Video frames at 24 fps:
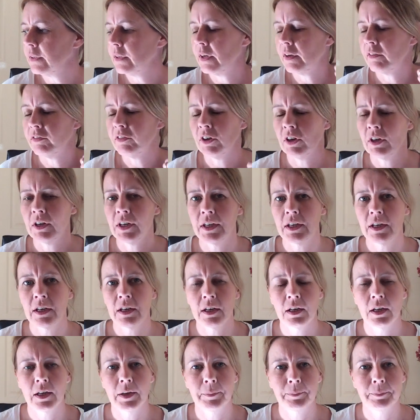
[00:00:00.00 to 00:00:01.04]
I've got a
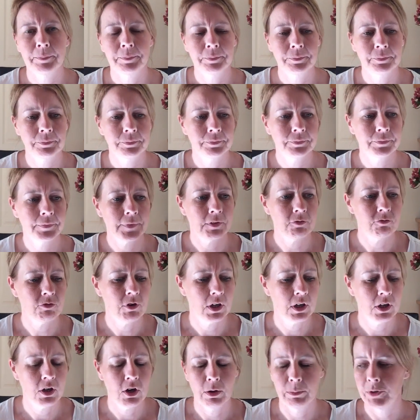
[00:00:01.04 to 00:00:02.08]
little
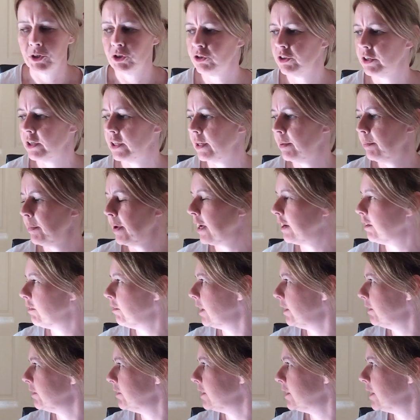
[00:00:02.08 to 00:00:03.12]
running commentary in the
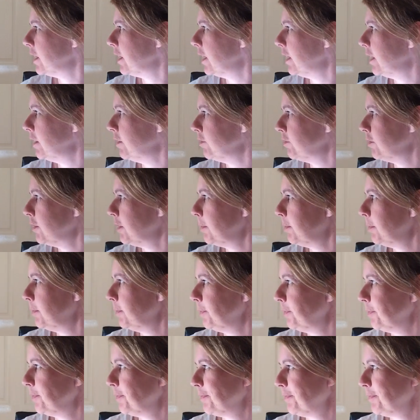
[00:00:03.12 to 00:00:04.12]
background there from